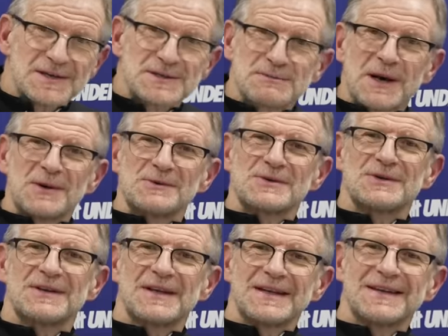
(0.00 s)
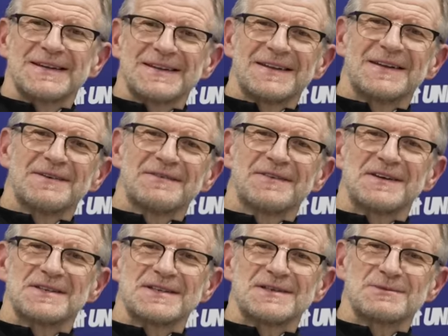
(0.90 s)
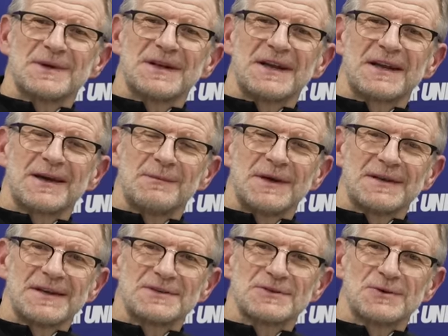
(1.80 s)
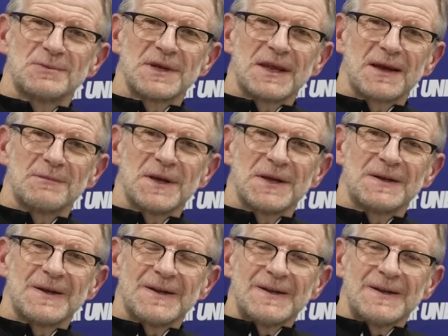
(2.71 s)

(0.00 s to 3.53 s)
smiles on their faces when they come in, they saw me come in.